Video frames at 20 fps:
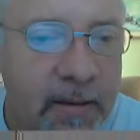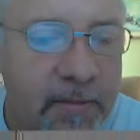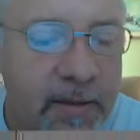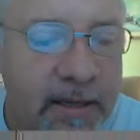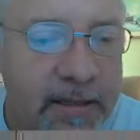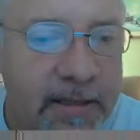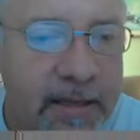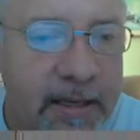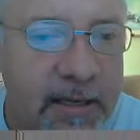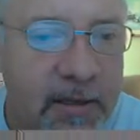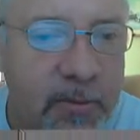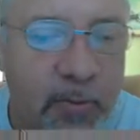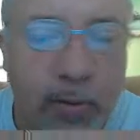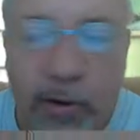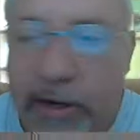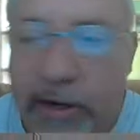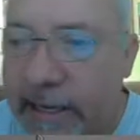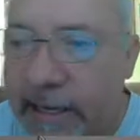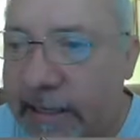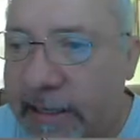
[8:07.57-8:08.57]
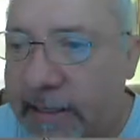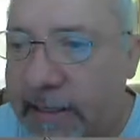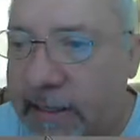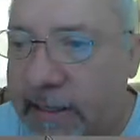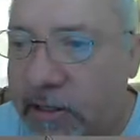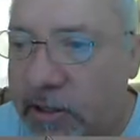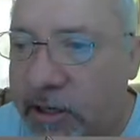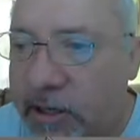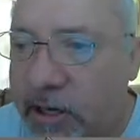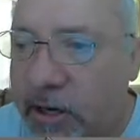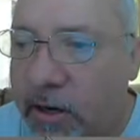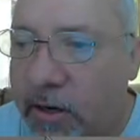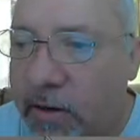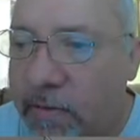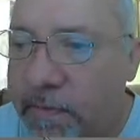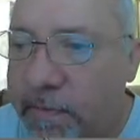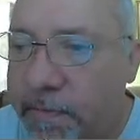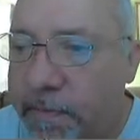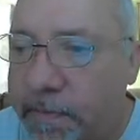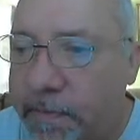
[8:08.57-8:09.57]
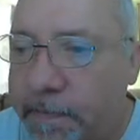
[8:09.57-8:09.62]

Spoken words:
Makes things pretty easy as you go.